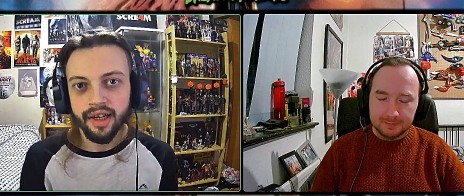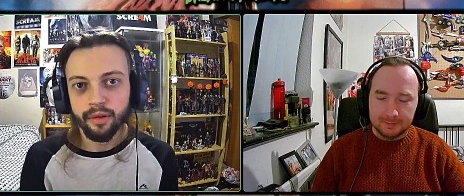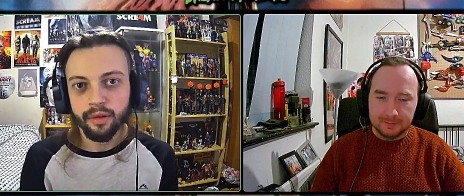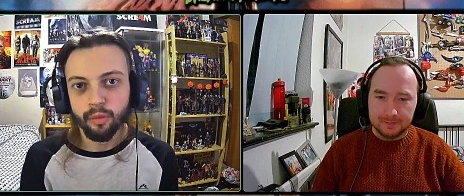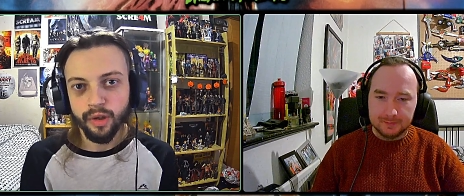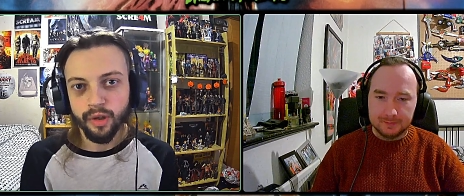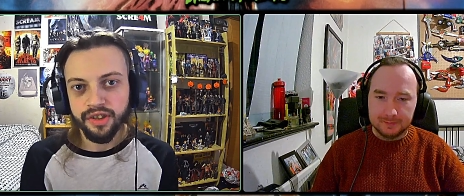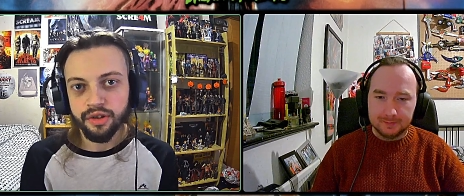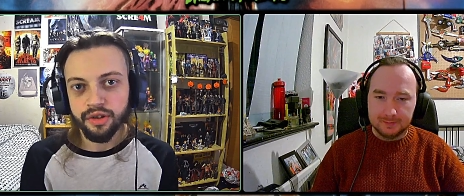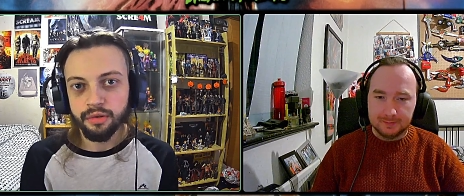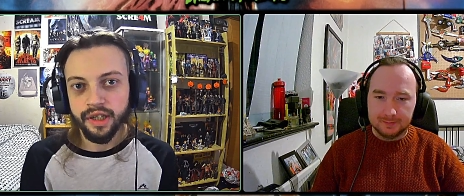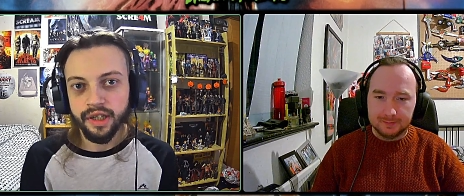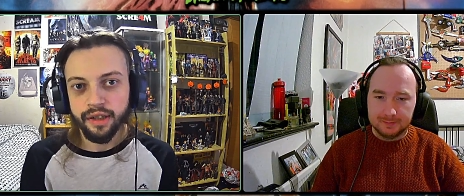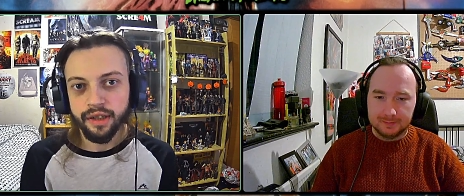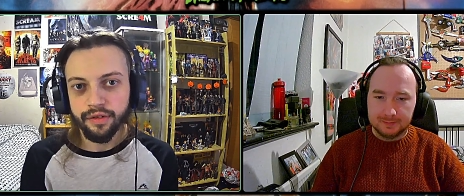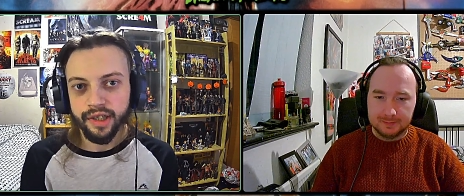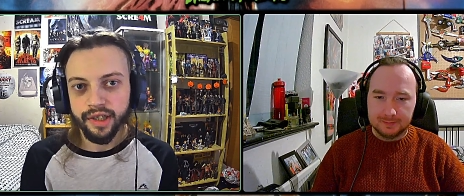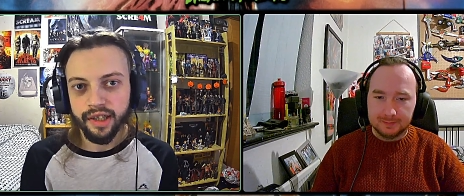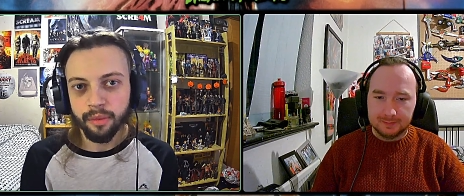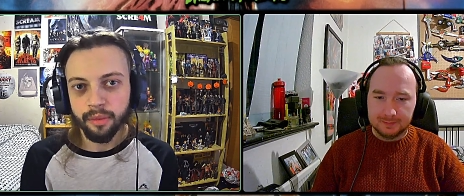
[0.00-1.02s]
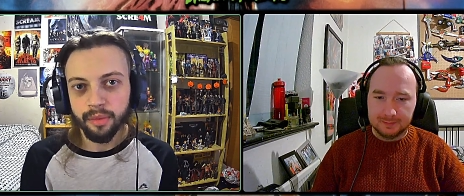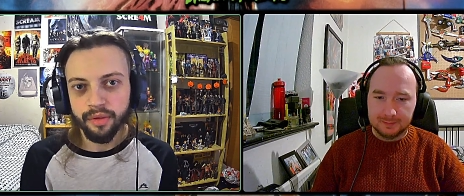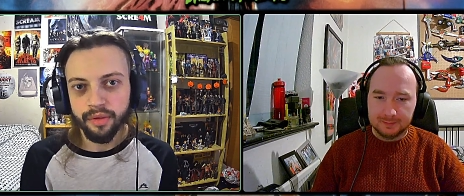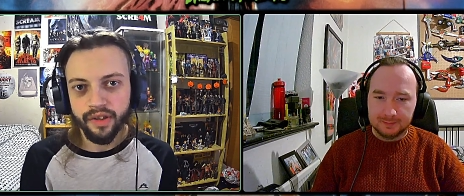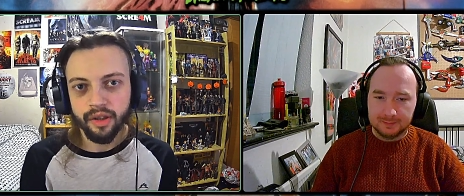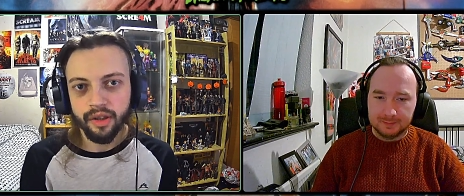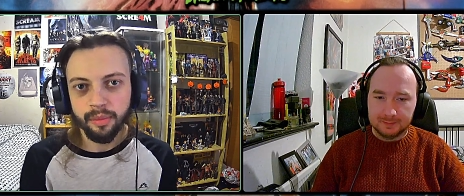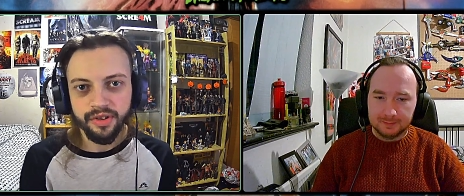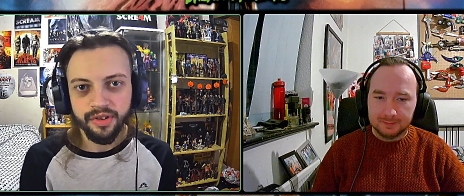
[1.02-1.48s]
Speaker 1: And Wes Craven helped
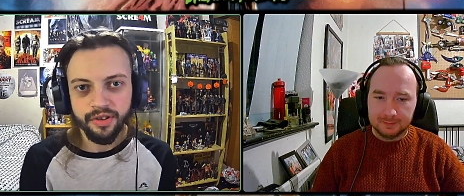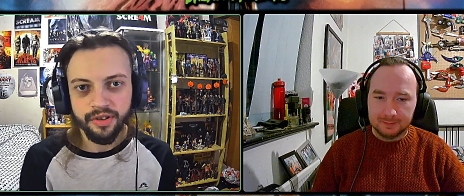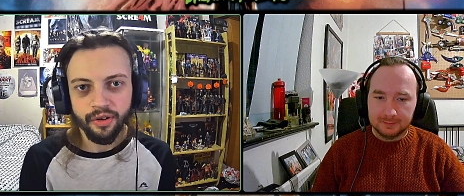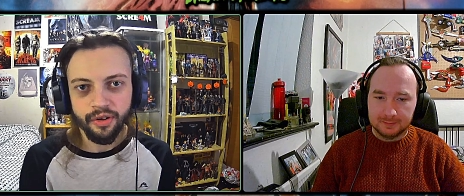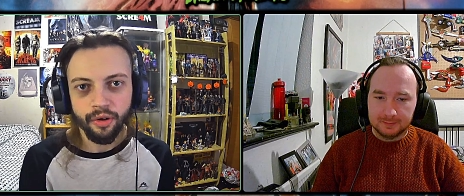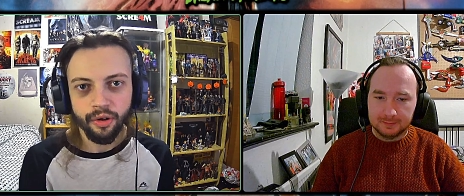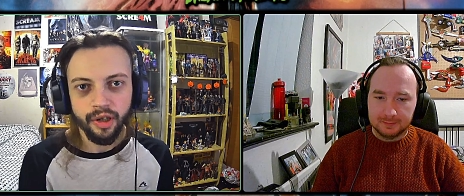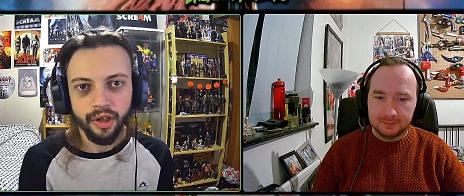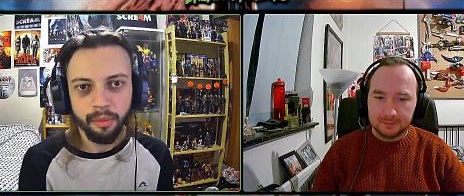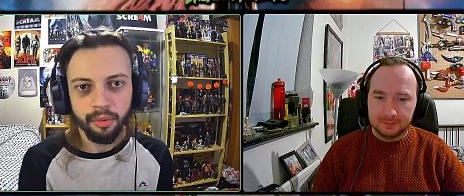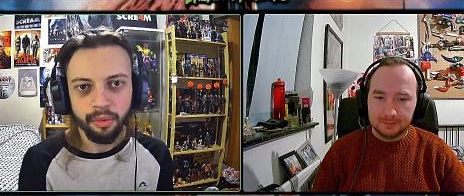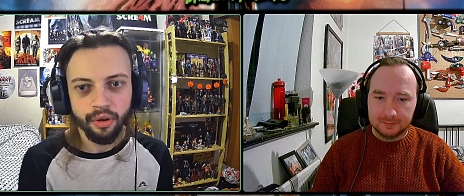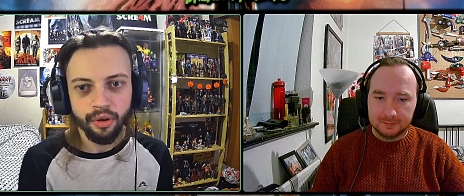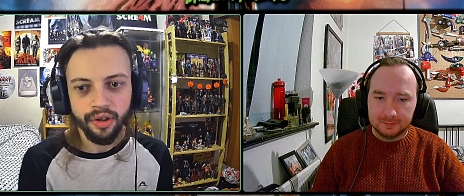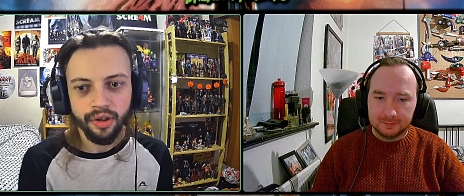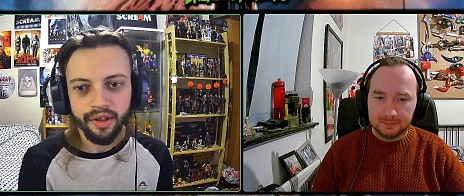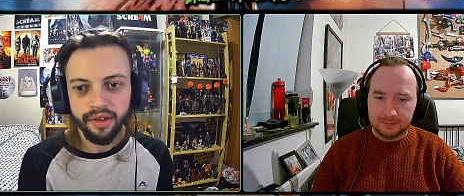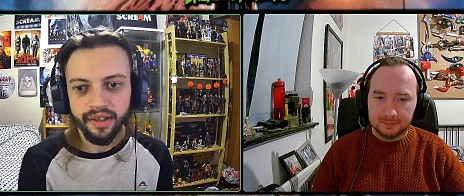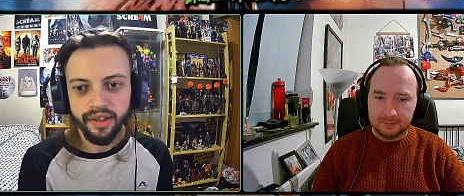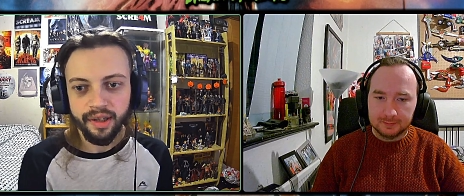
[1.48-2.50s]
develop the story, but